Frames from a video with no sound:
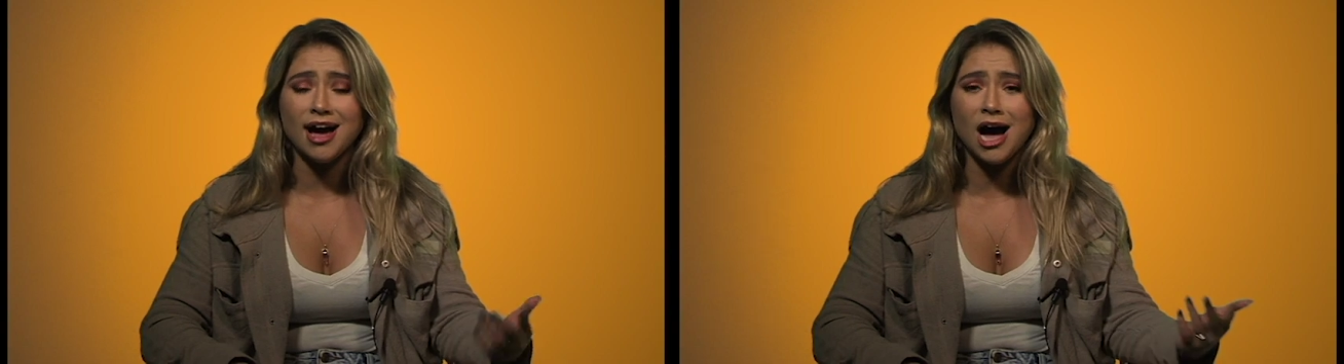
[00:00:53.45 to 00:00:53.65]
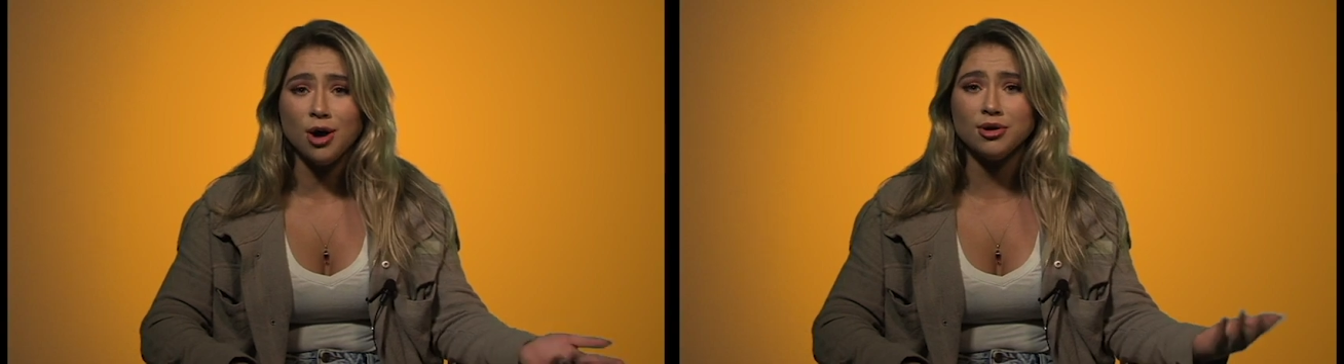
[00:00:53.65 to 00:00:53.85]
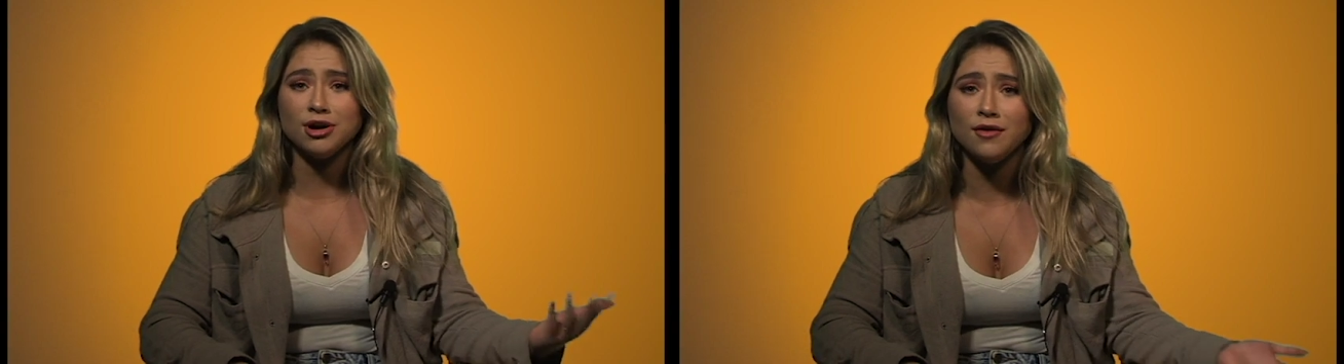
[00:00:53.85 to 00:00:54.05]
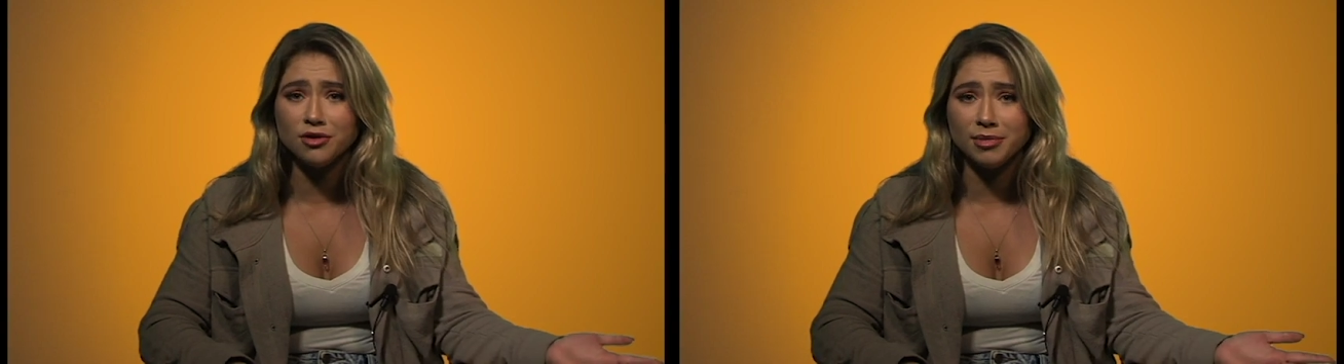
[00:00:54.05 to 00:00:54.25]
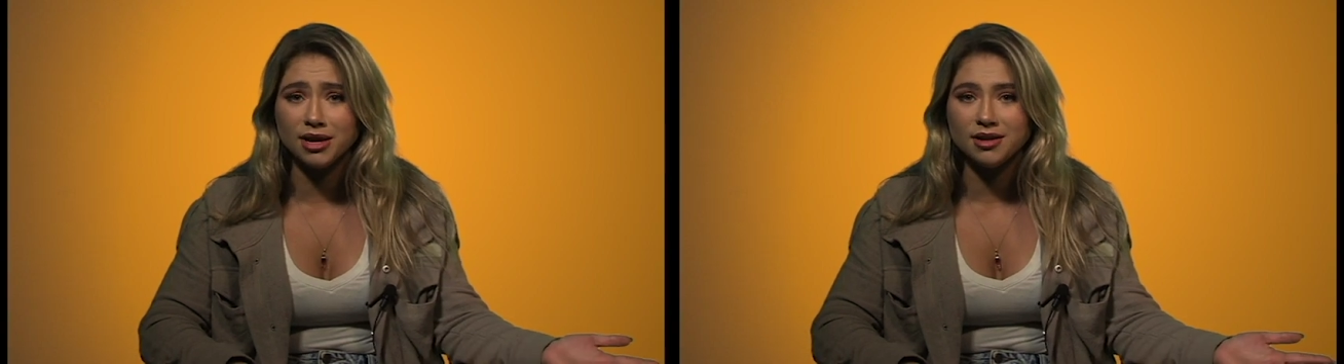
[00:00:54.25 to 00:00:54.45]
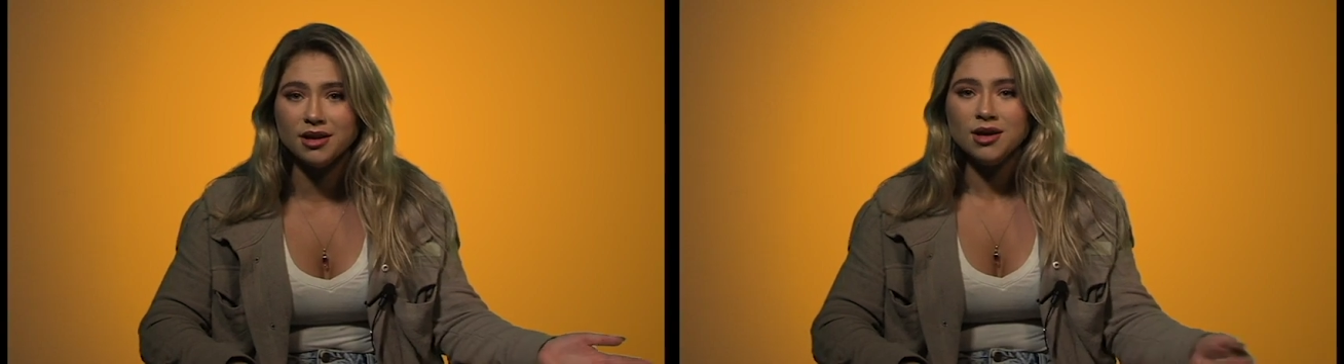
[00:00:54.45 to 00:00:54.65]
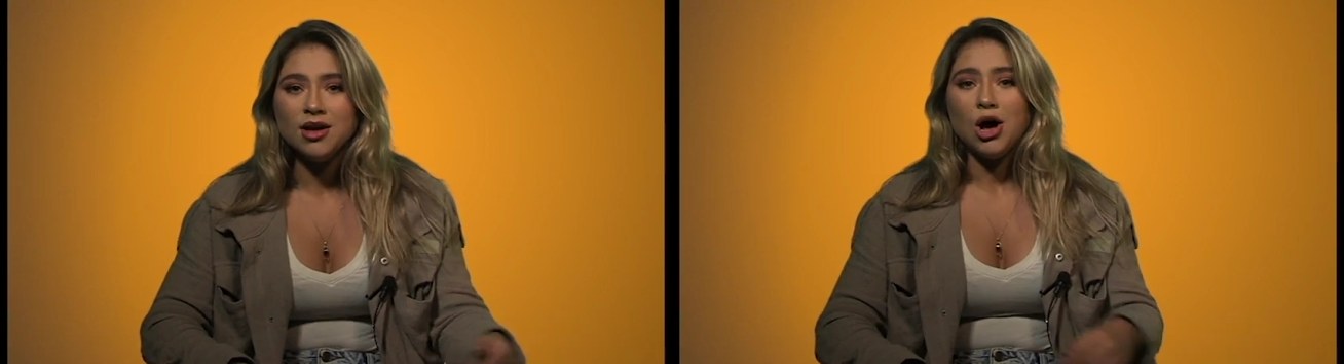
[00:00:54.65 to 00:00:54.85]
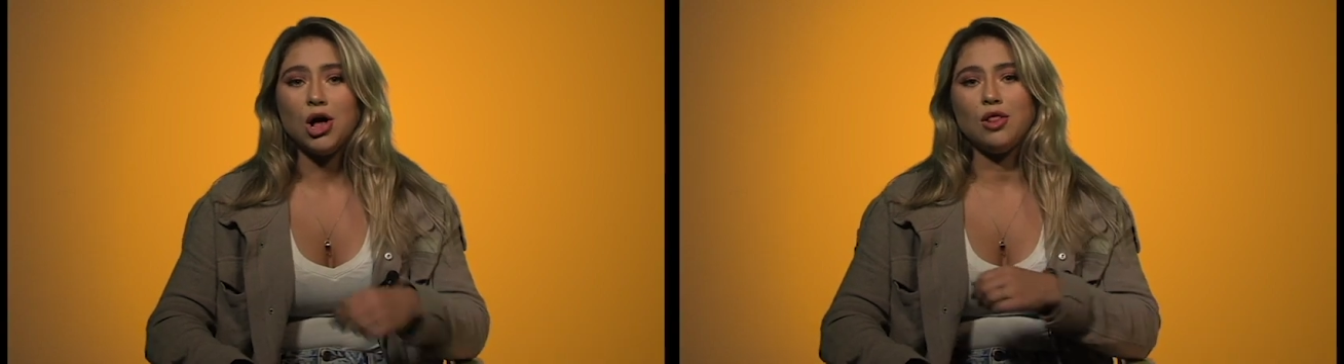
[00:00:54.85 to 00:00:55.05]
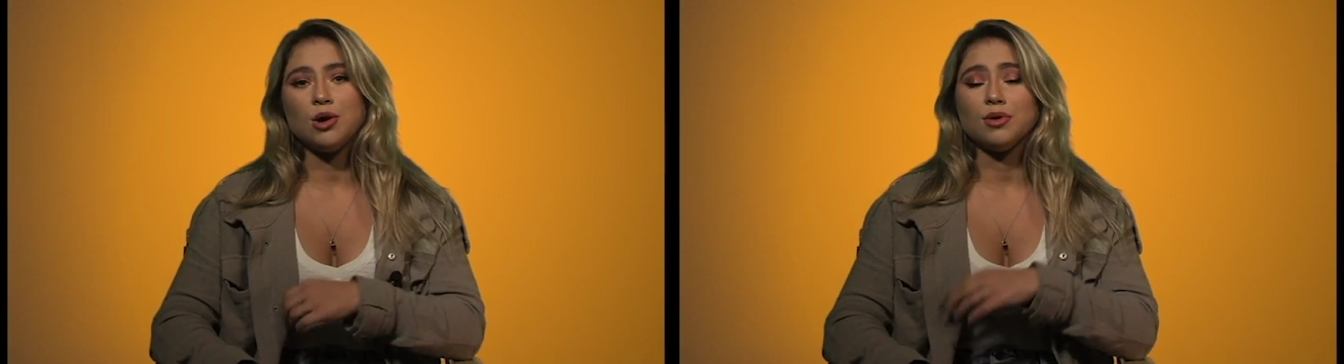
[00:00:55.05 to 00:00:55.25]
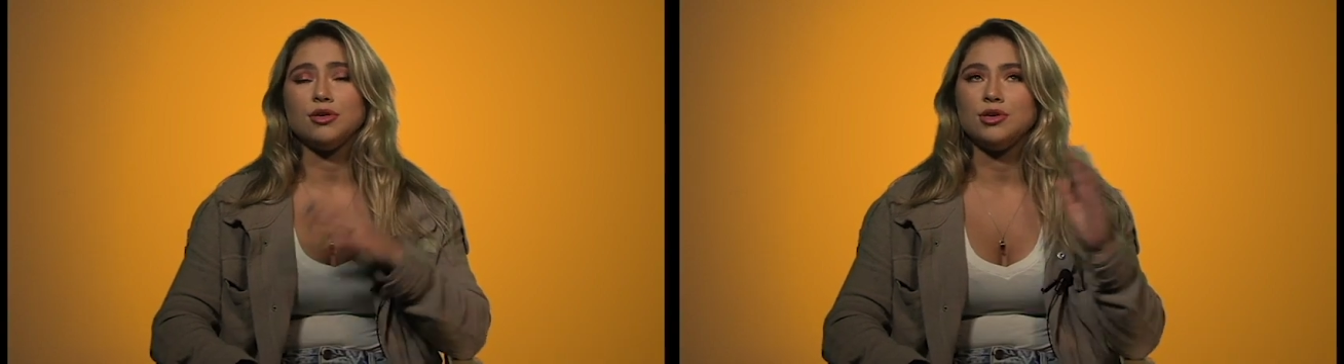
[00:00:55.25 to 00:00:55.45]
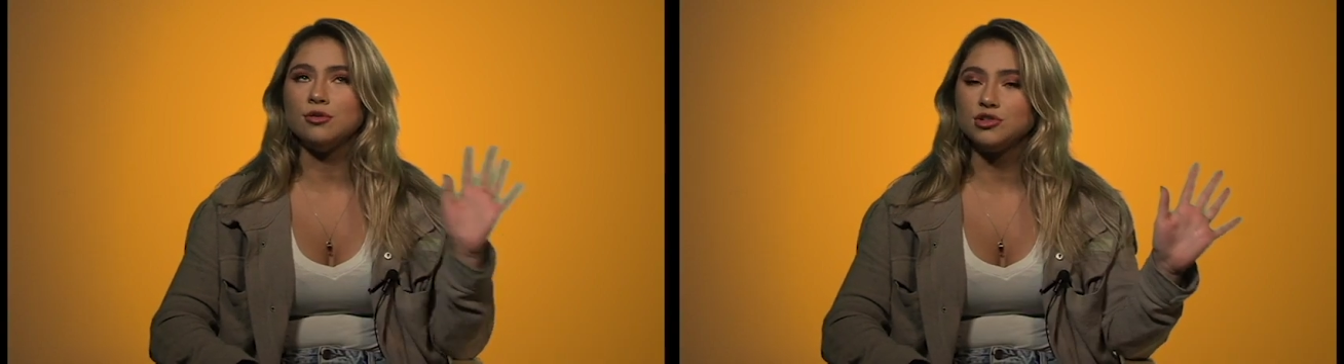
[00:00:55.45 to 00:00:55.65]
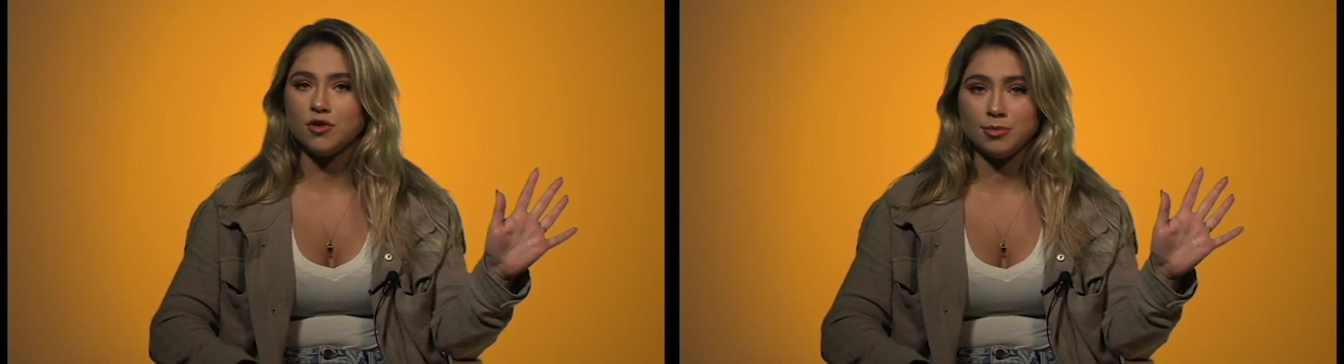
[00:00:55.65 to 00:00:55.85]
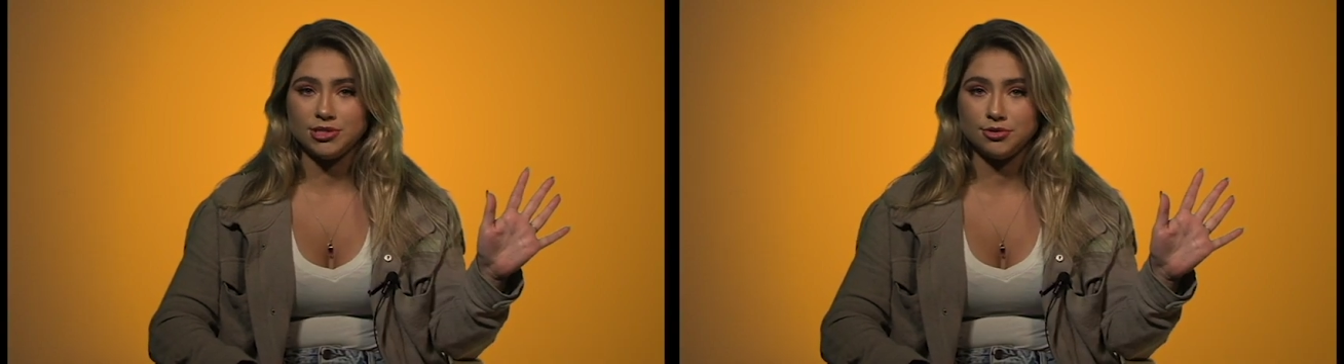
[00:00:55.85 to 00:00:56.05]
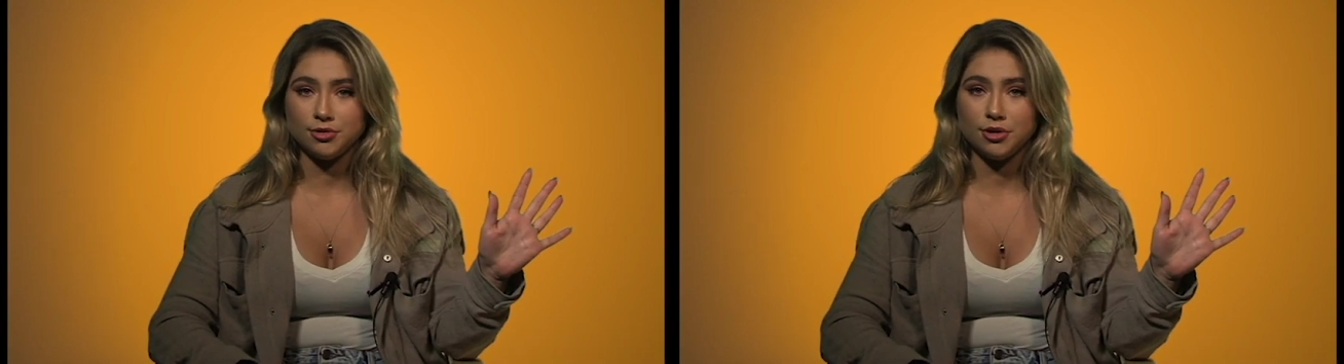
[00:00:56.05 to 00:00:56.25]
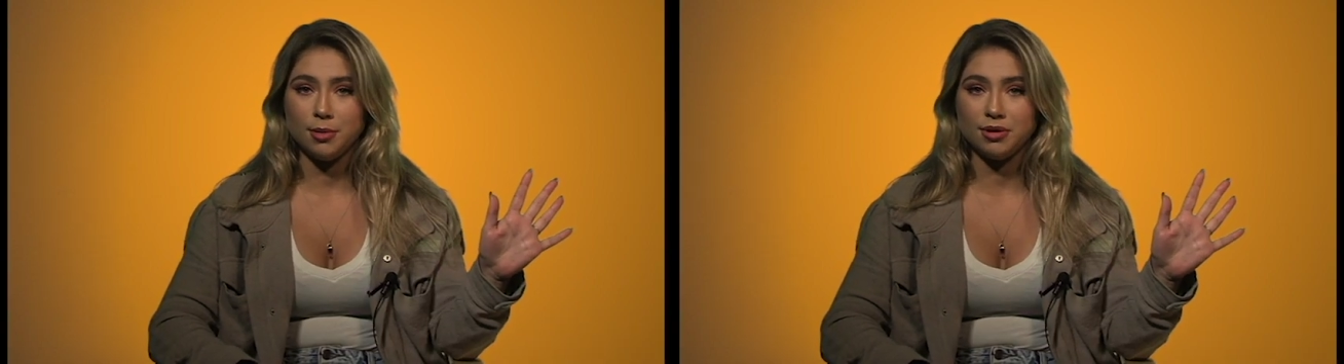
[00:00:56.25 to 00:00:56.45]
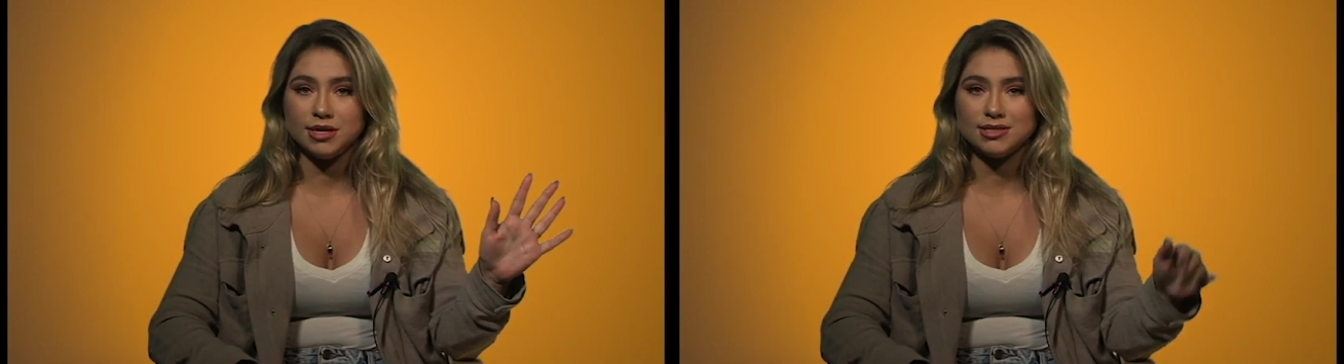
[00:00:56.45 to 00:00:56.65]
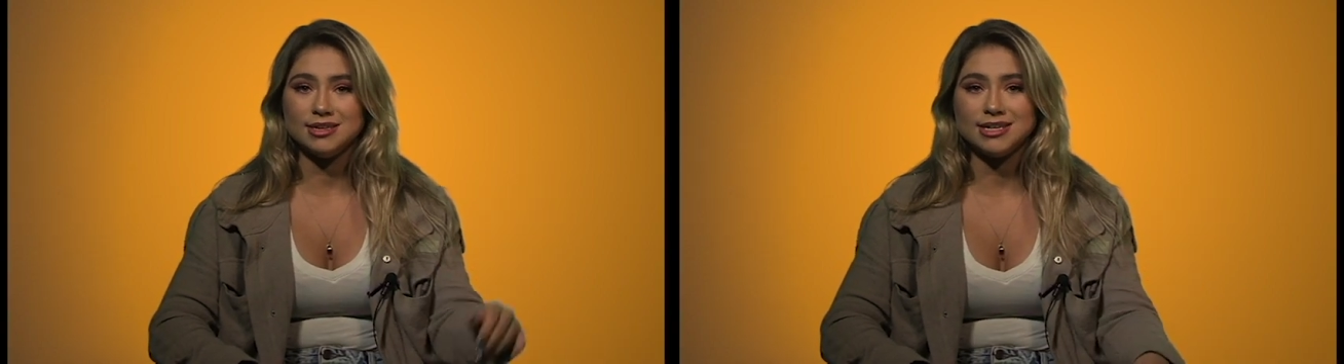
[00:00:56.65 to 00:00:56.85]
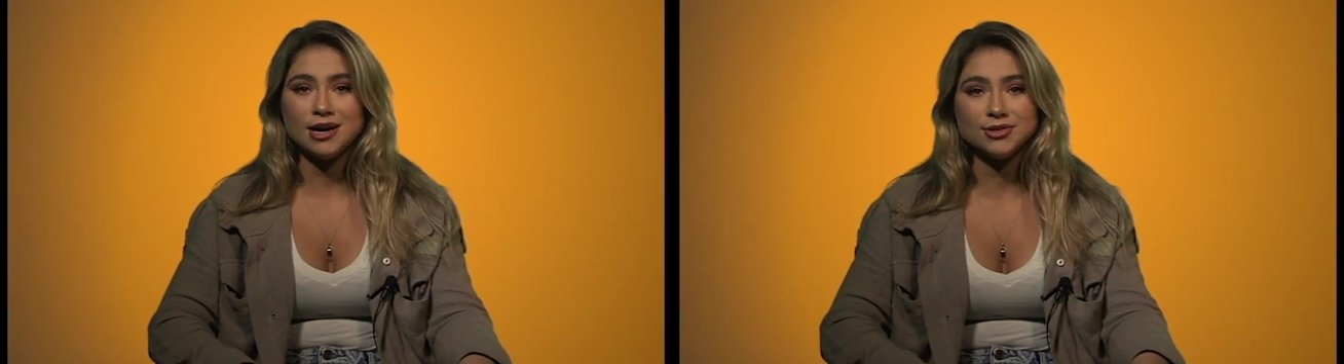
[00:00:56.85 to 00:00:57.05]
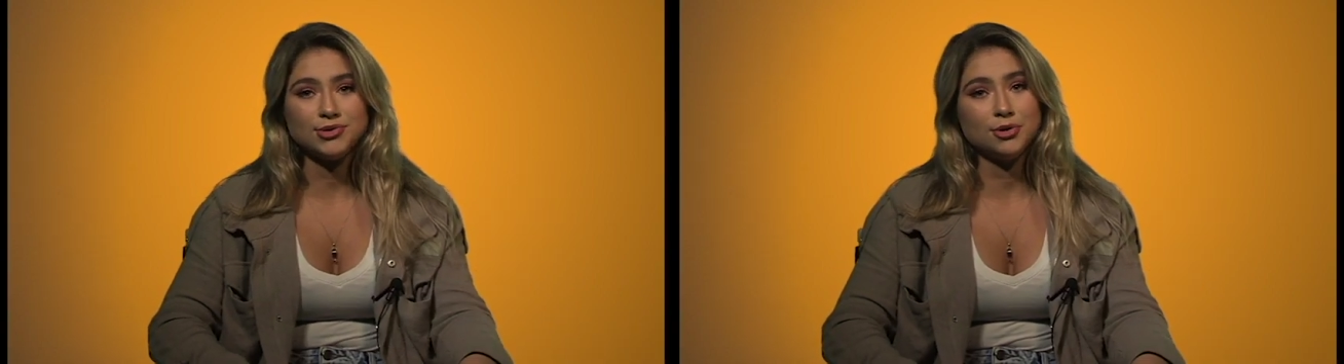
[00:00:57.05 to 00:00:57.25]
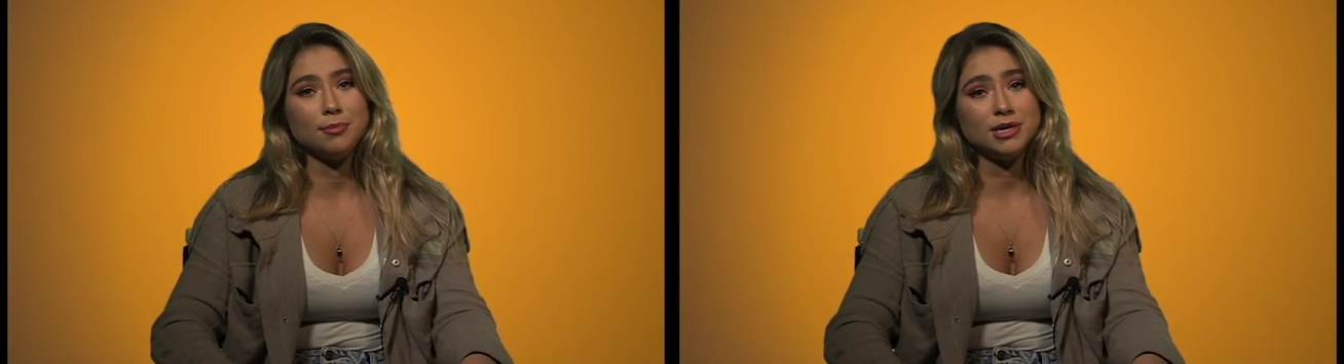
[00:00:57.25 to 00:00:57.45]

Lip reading: Our government, along with huge pharmaceutical companies and doctors who are